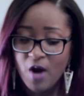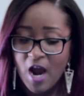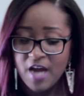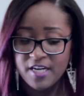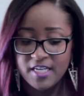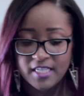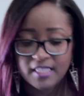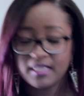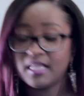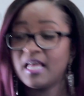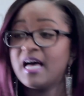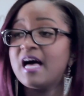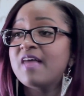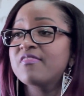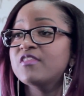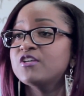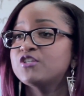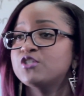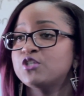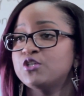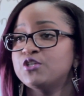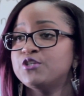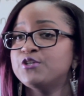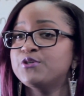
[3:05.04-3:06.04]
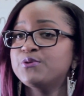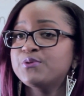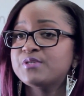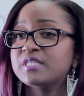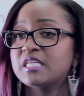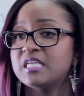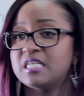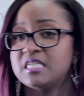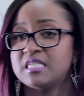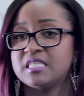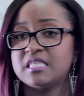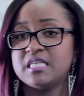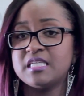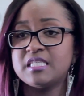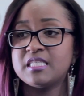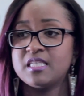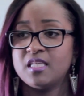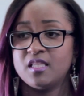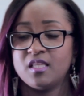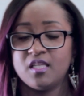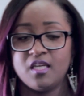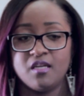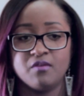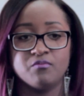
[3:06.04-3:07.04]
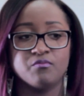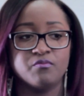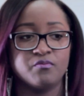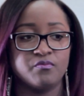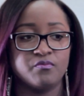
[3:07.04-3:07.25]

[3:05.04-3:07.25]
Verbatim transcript: product line that you use consistently.